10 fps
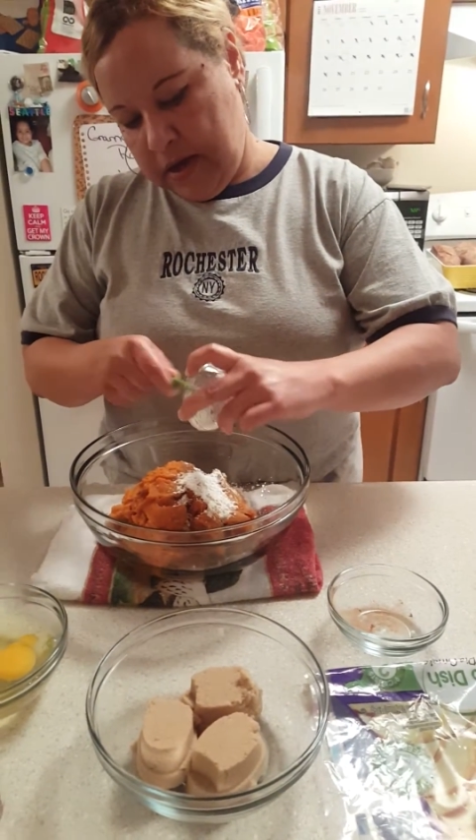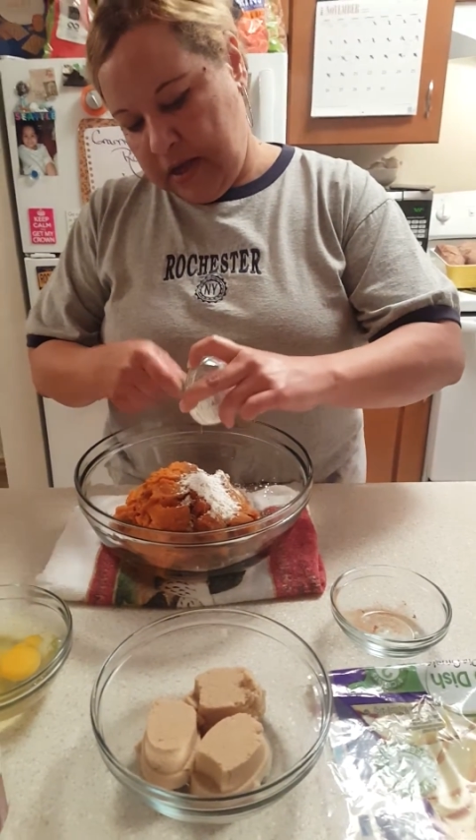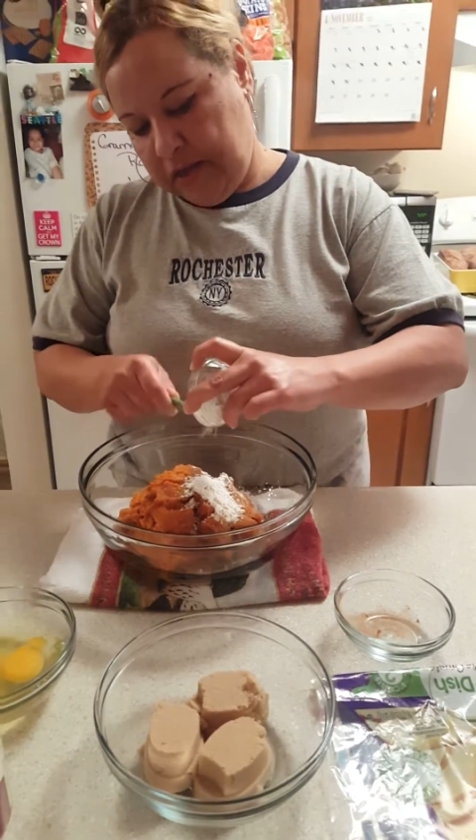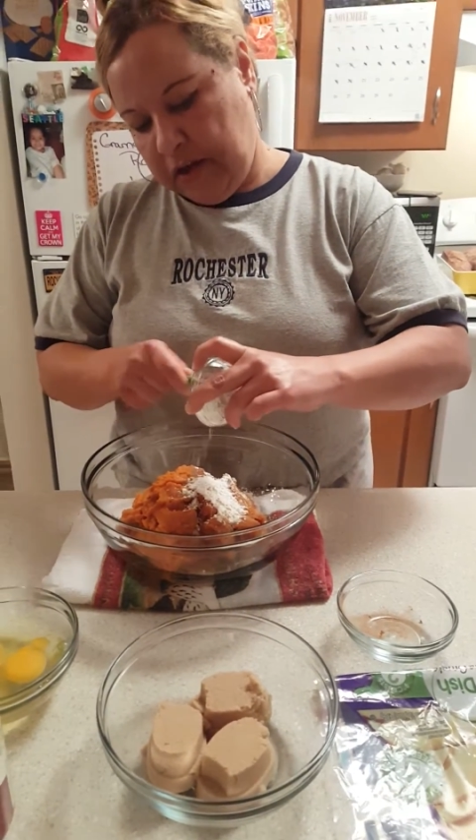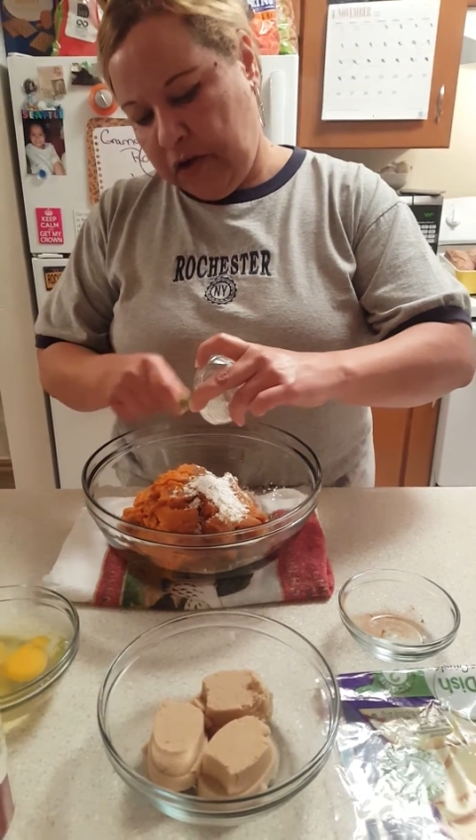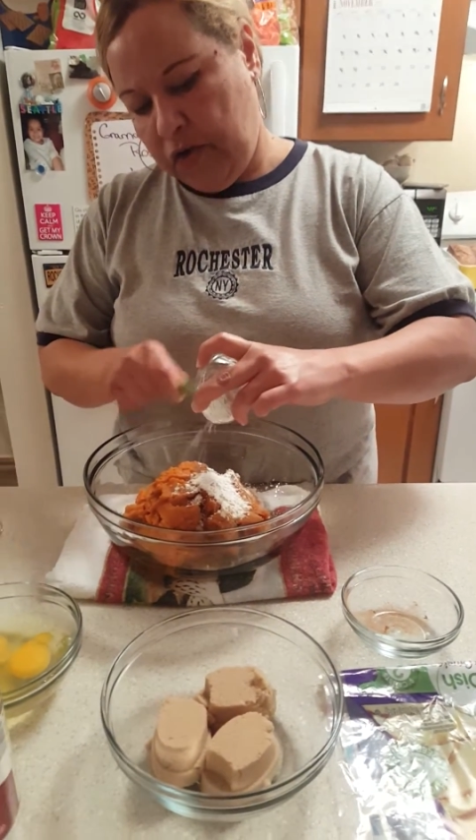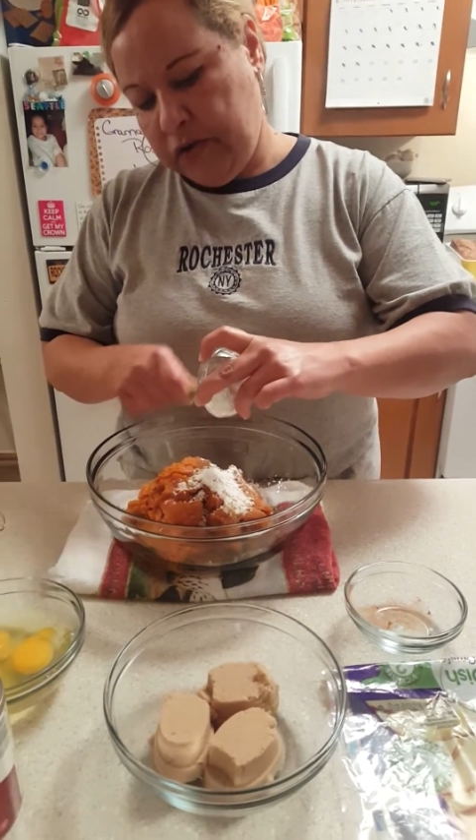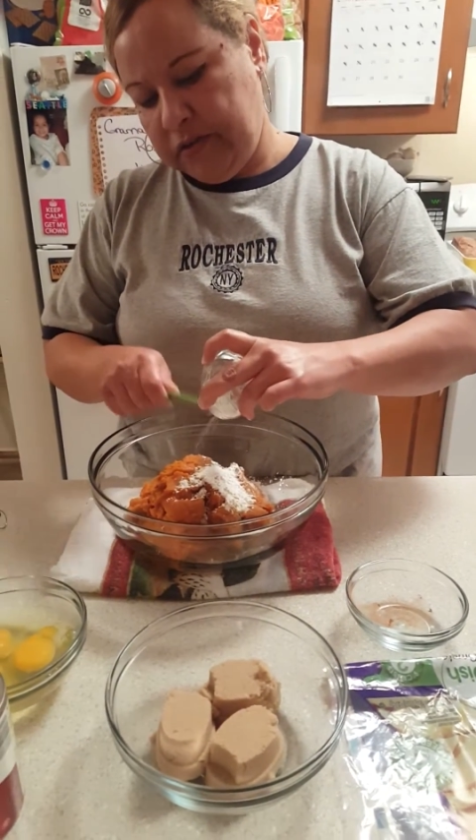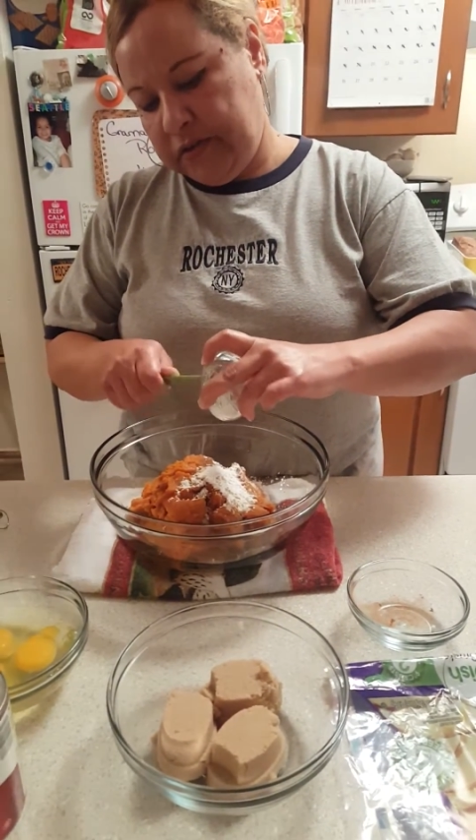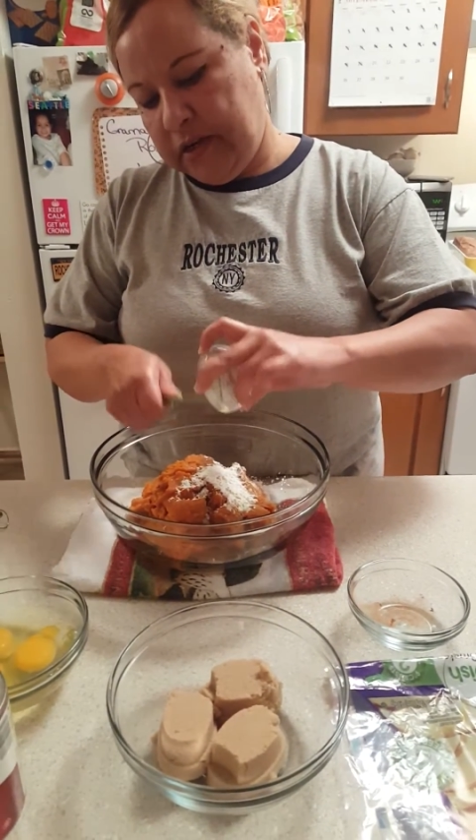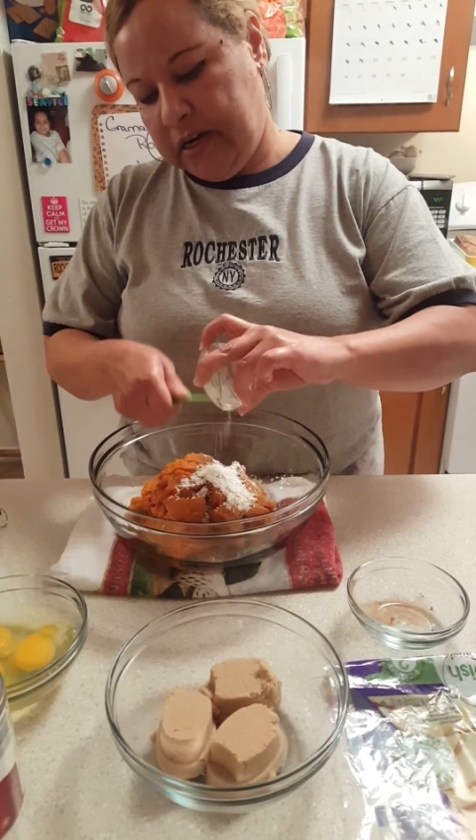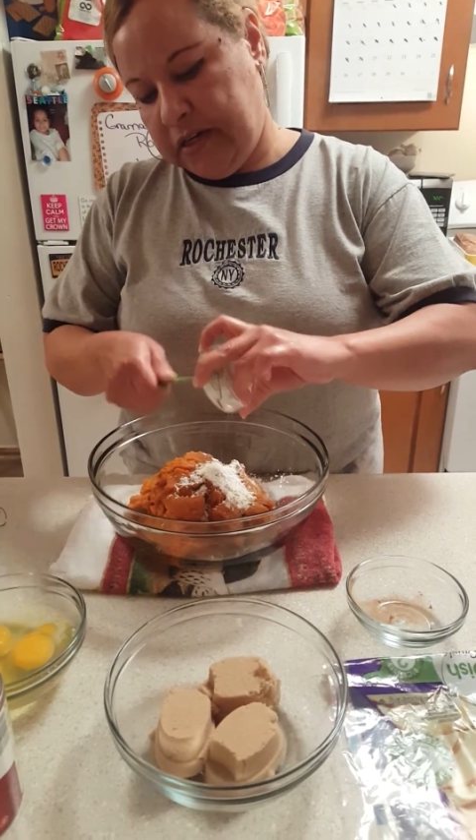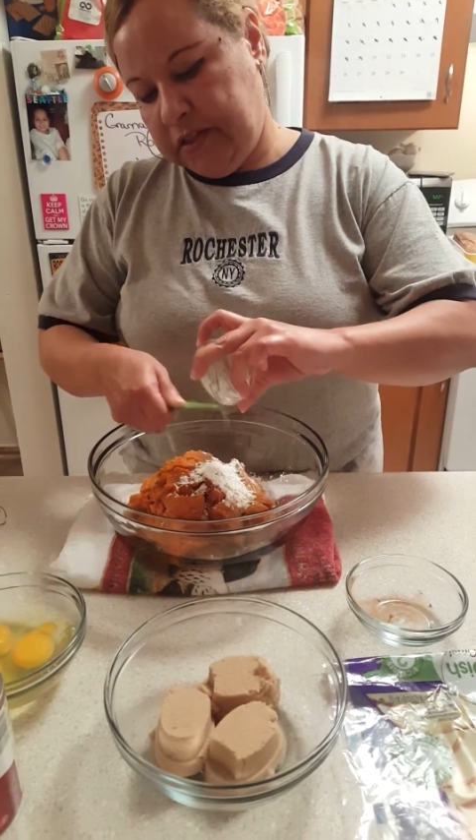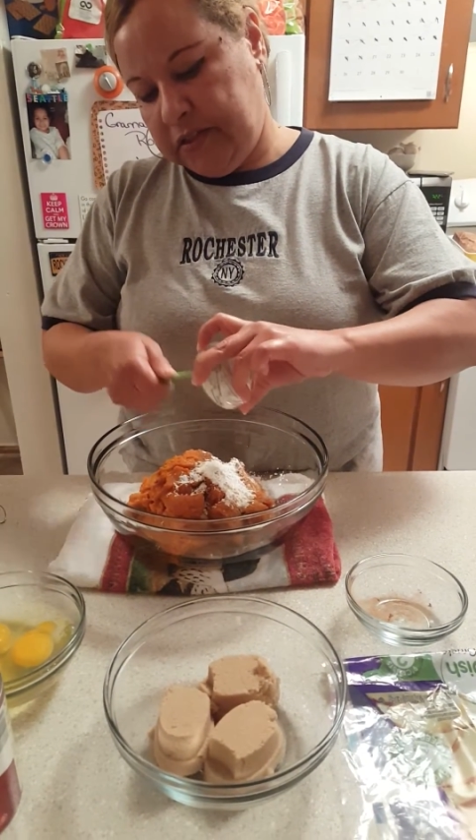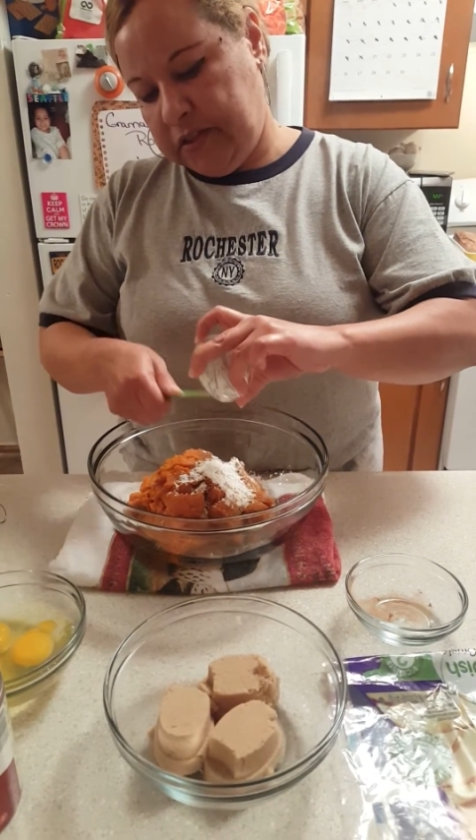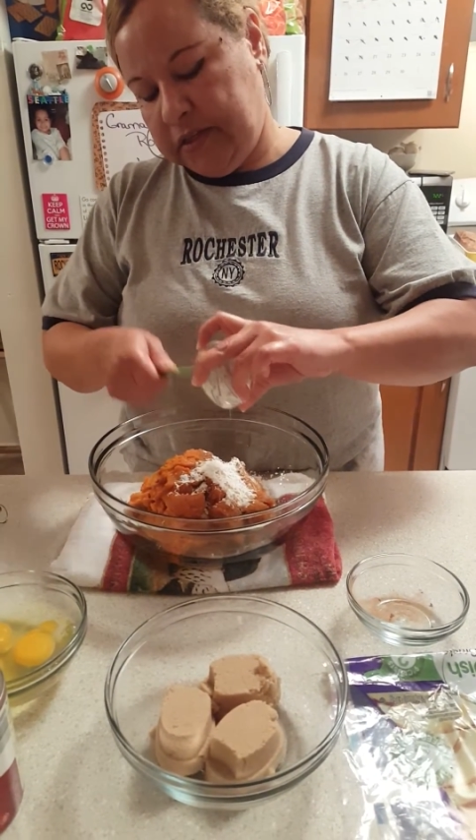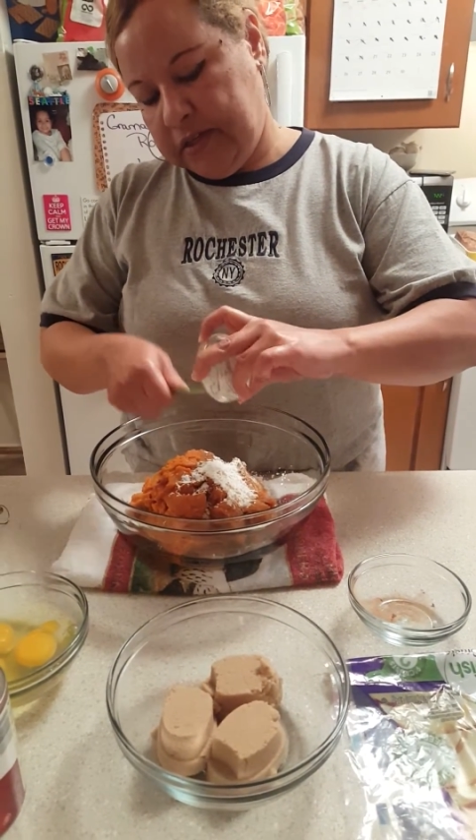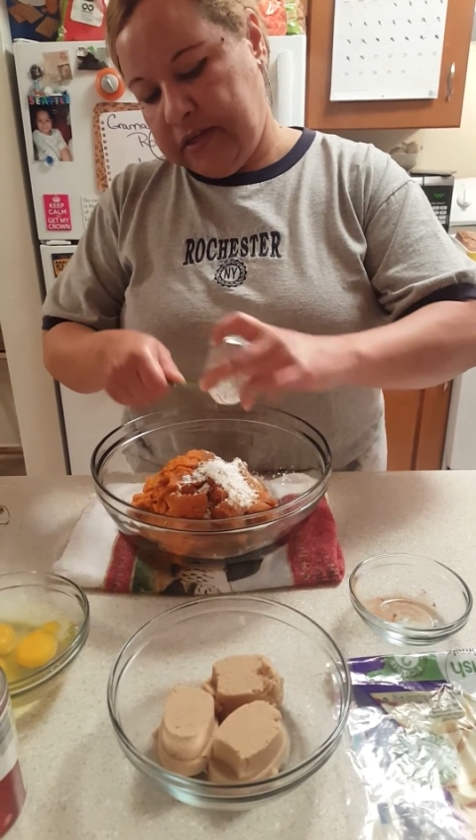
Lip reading: And the cornstarch